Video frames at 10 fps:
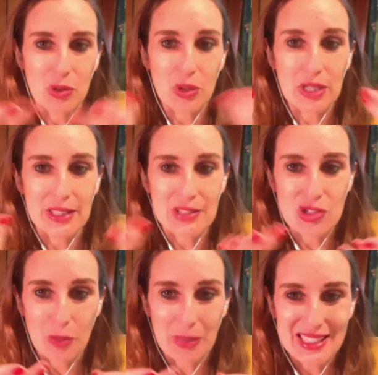organs
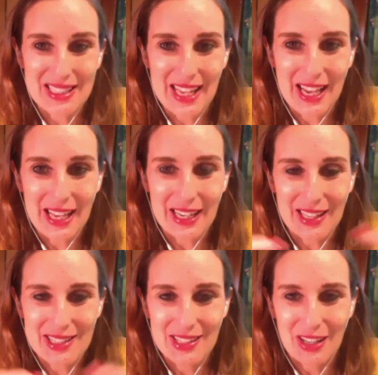dropping down and
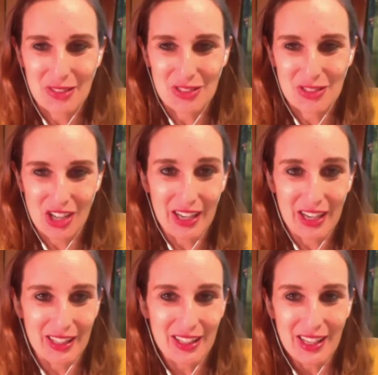outside of the
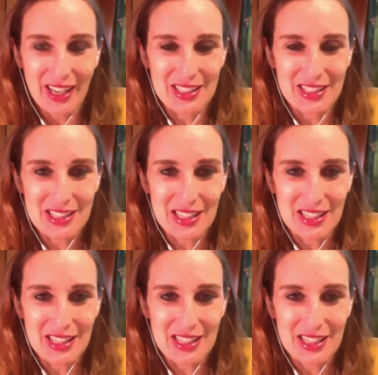vagina, and as, mm.